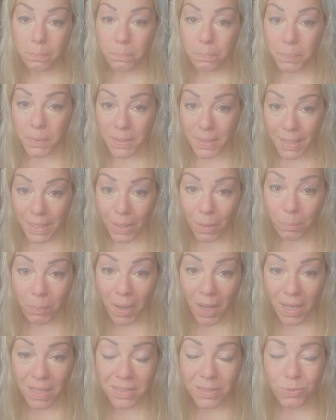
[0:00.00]
But they are
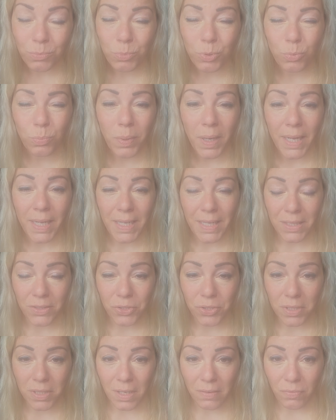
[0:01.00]
possible by
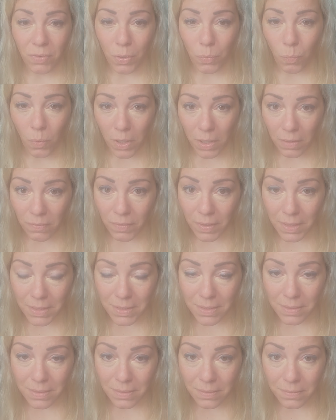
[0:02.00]
each and every one of
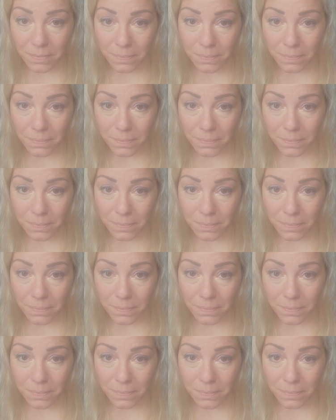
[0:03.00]
us.